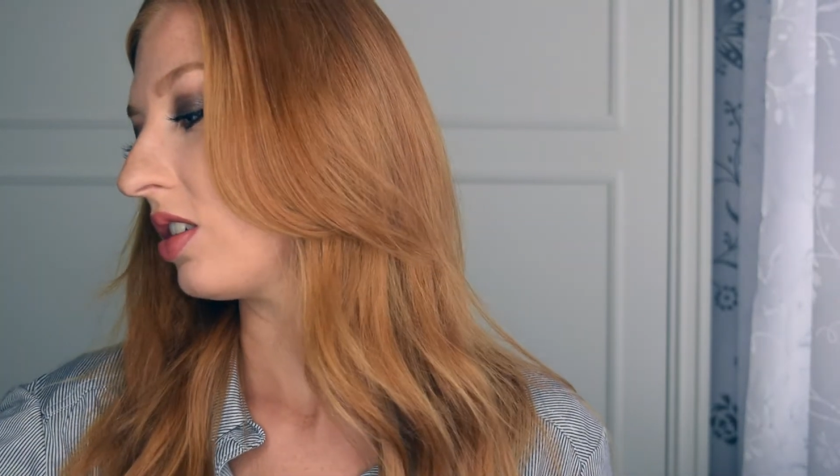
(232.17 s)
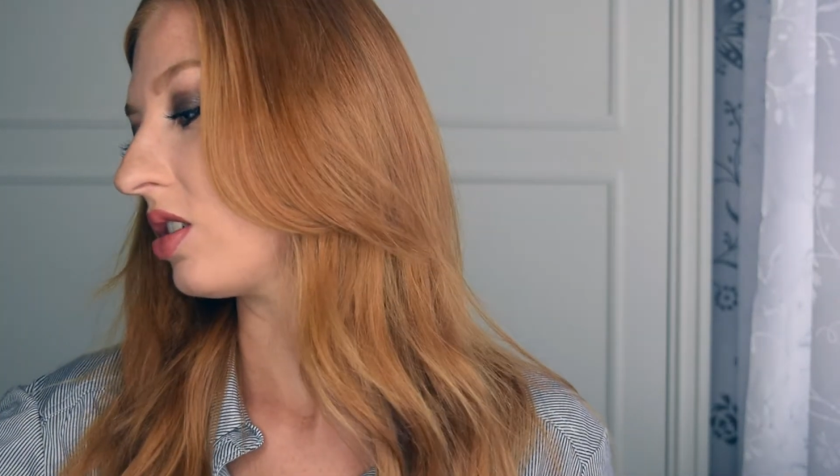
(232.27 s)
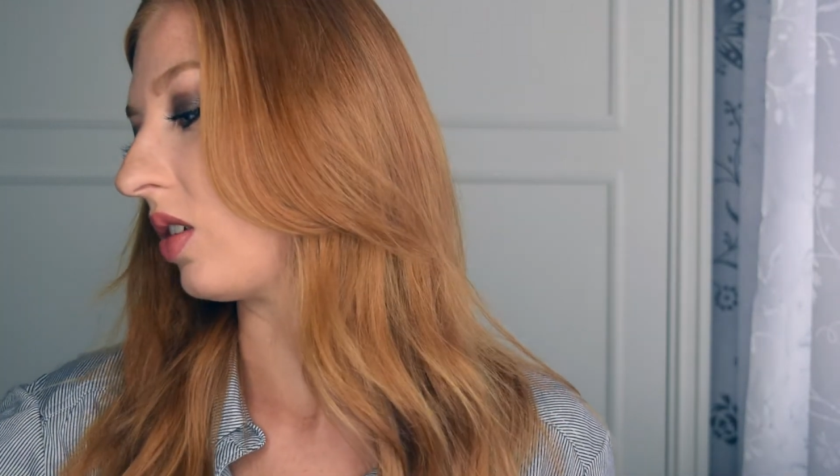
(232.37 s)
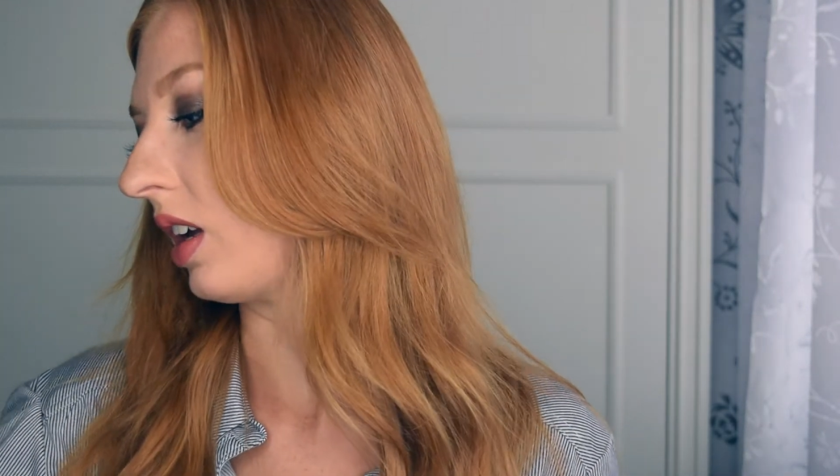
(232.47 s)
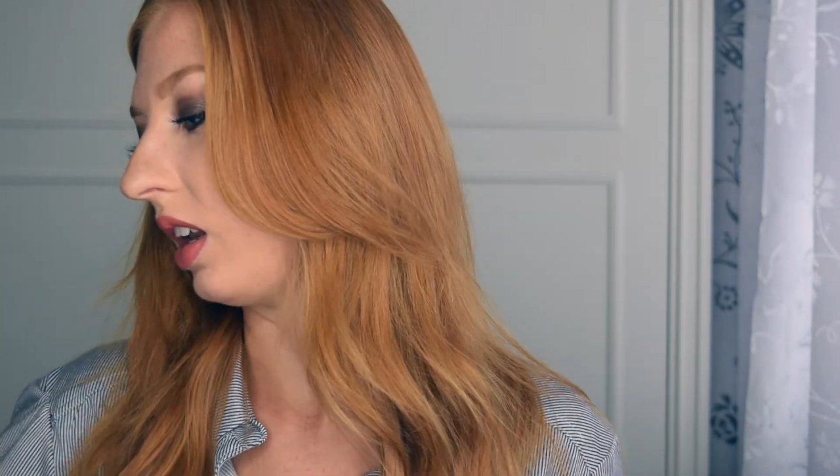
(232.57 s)

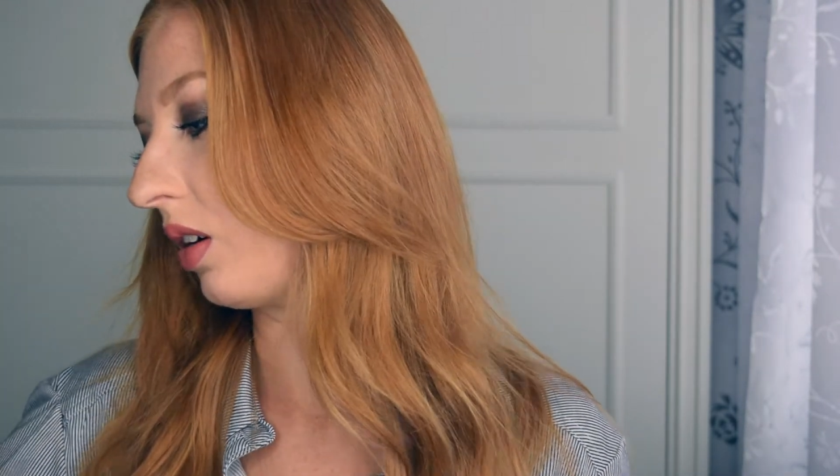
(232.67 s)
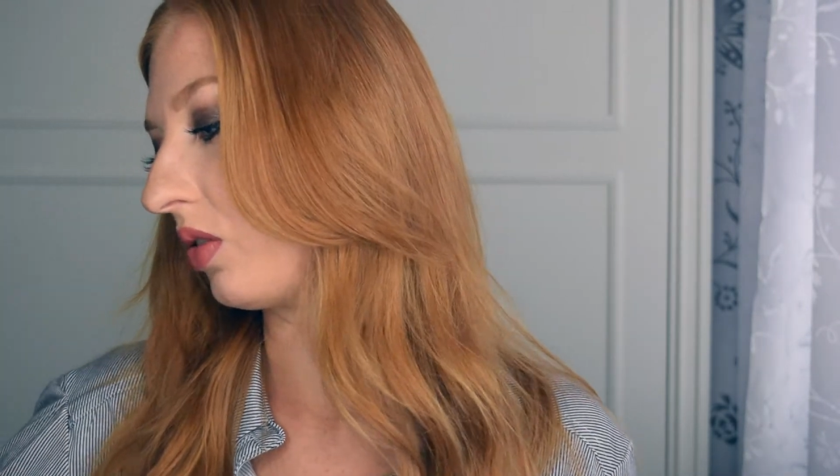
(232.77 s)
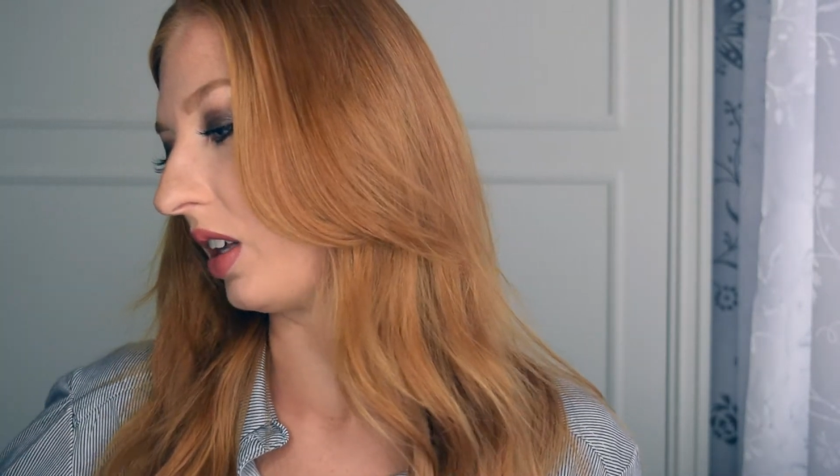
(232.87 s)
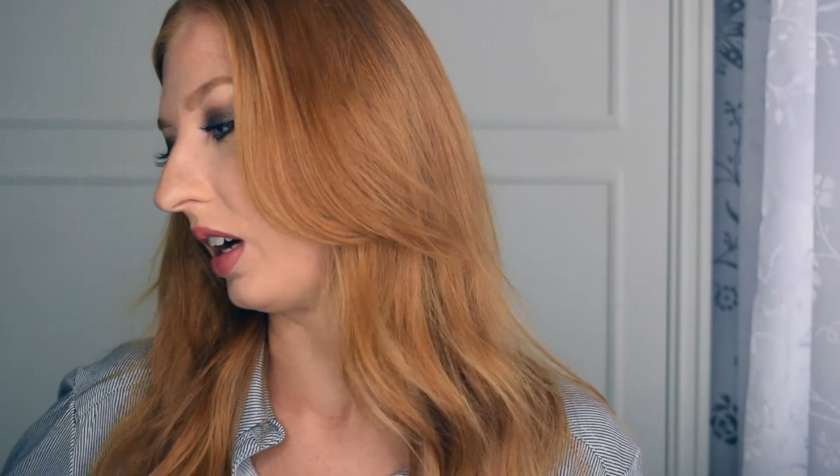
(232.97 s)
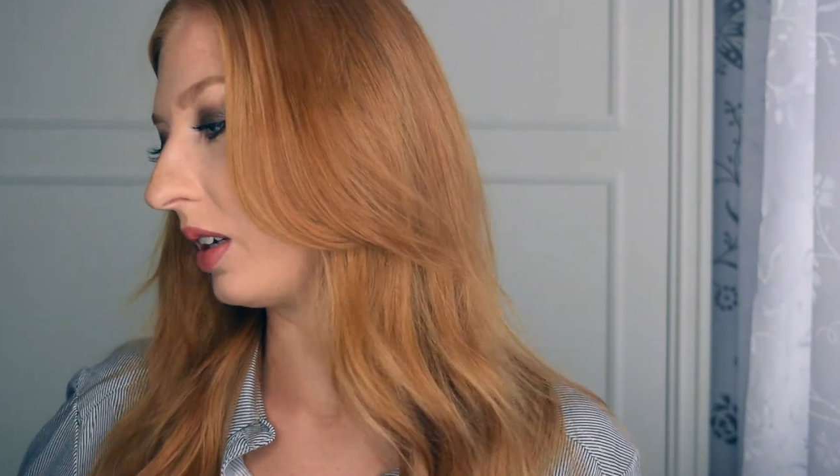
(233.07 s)
So I
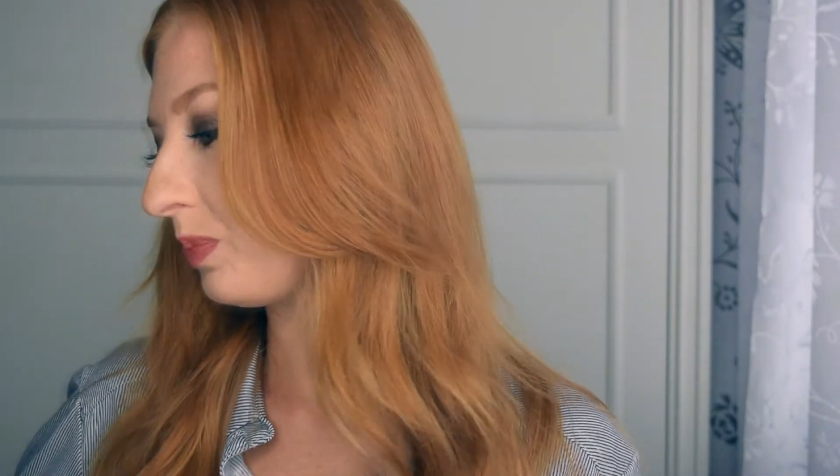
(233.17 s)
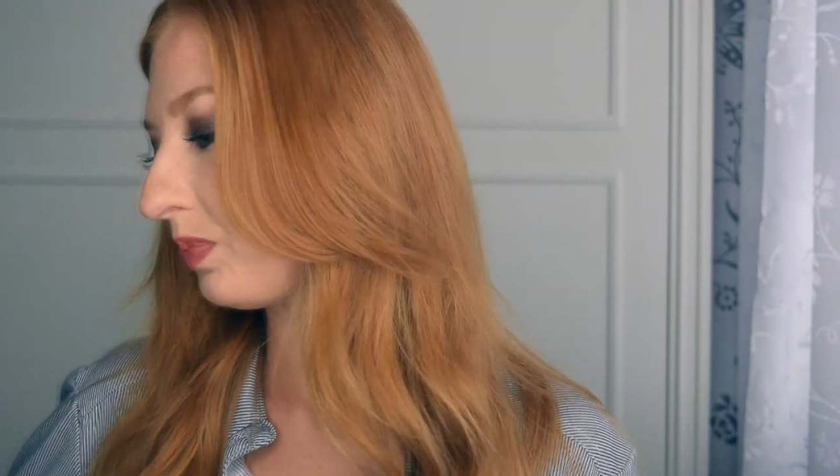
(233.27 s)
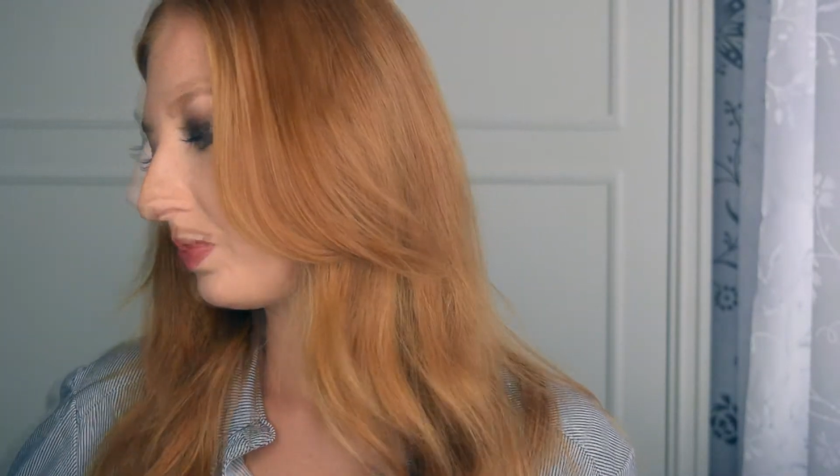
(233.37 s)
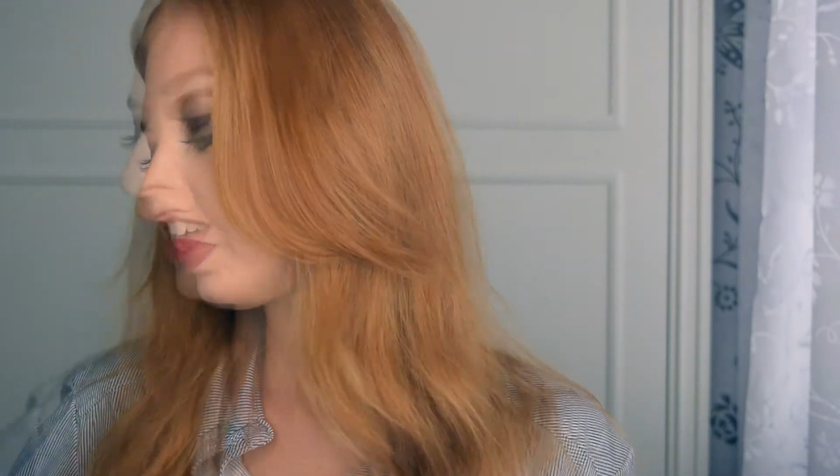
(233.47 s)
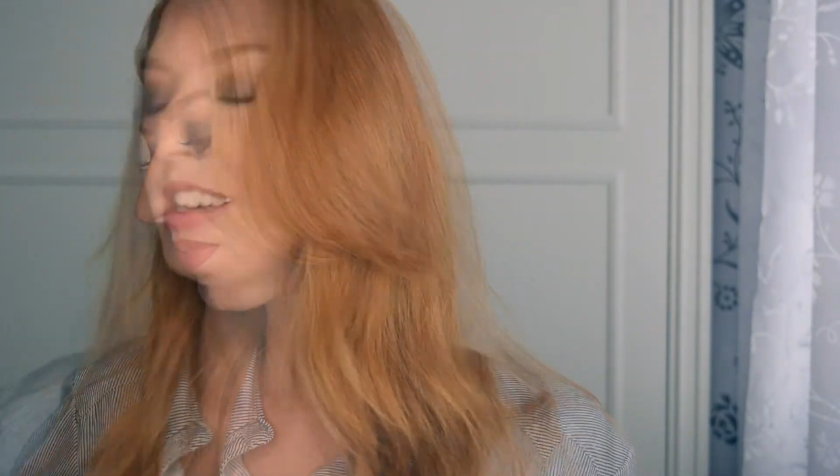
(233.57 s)
love that.
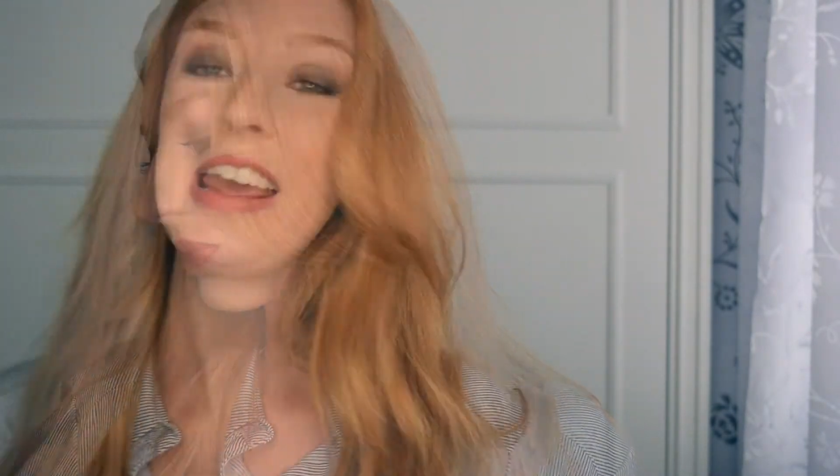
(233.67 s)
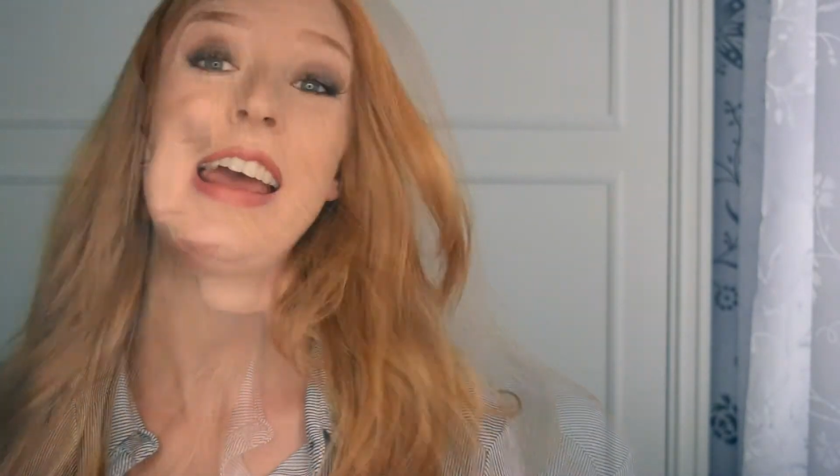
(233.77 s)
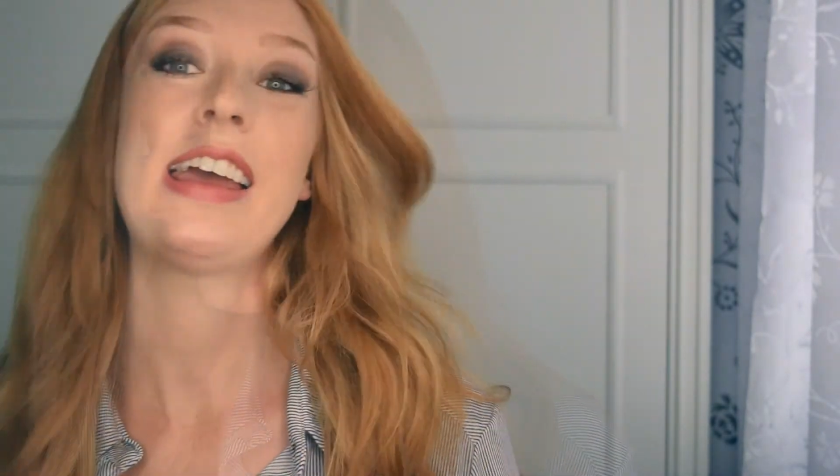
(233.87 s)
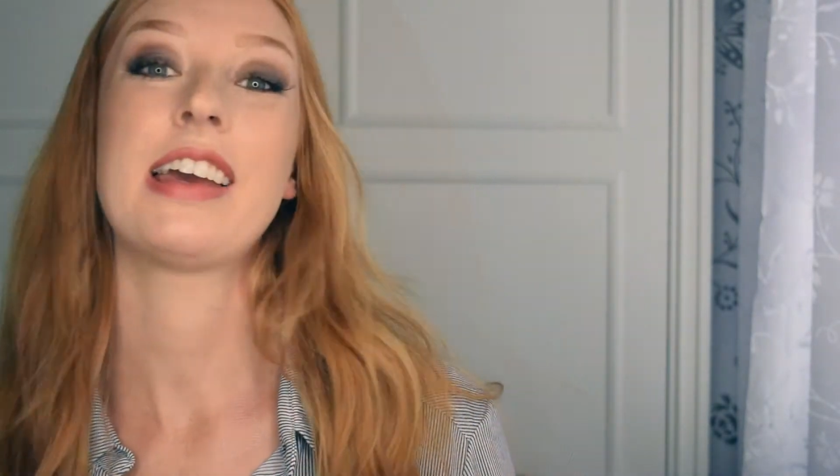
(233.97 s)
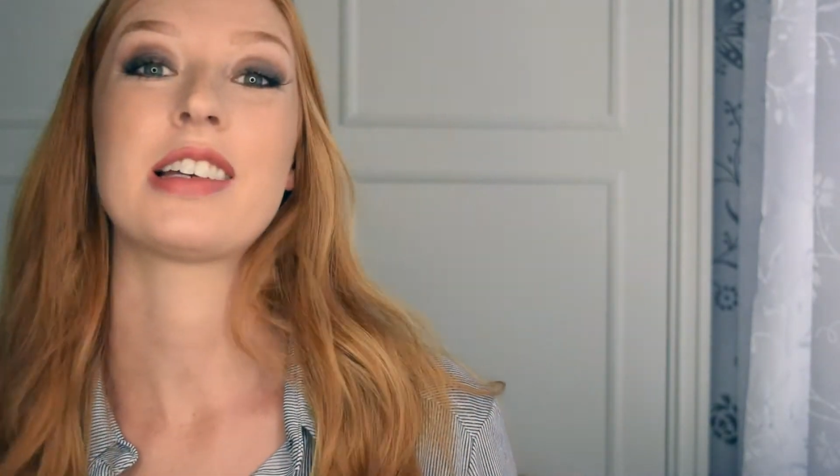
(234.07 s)

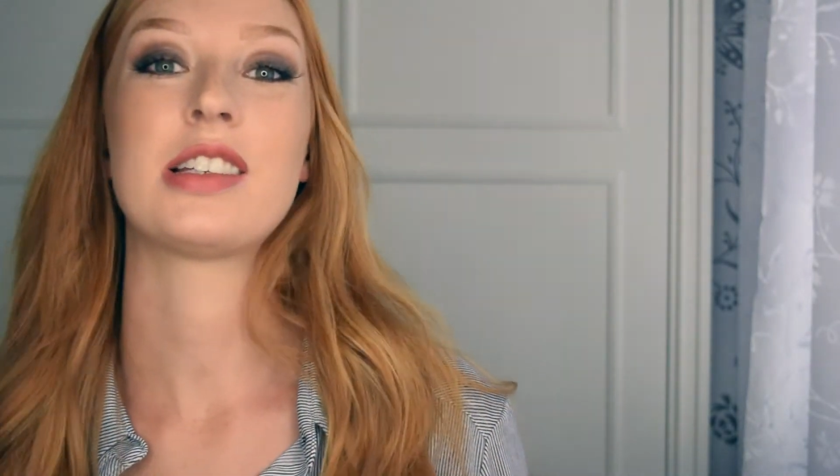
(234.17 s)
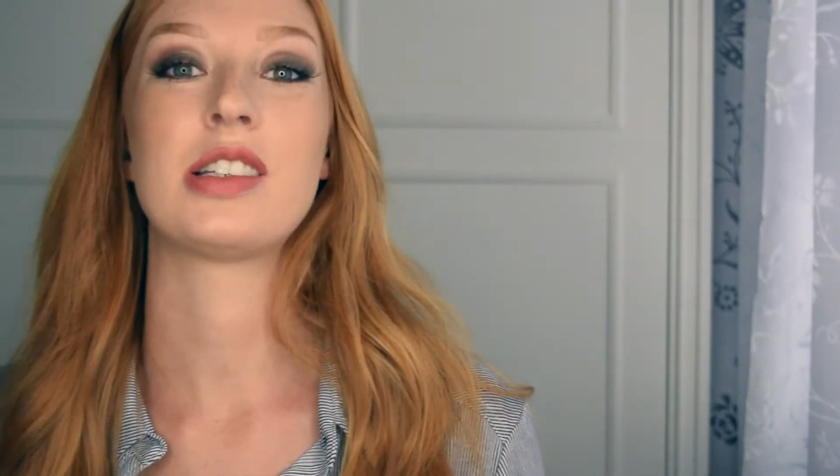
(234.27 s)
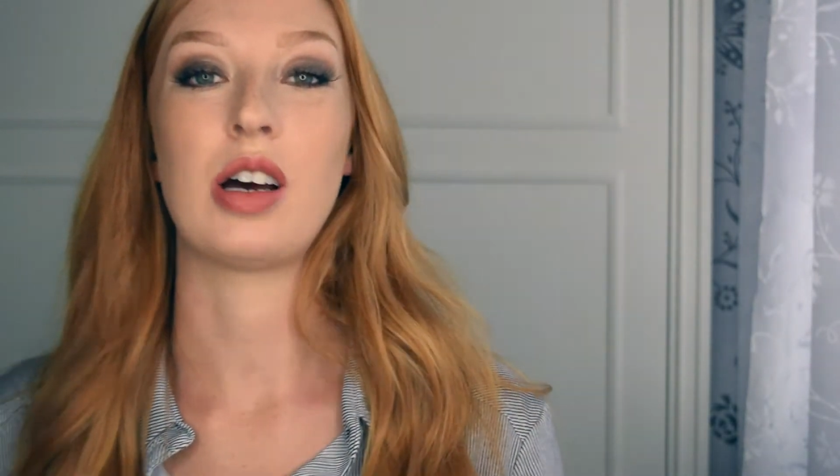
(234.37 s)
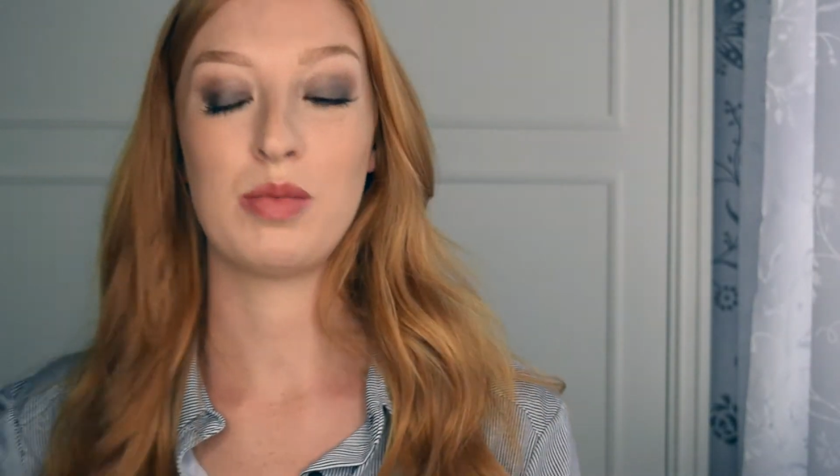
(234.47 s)
Next,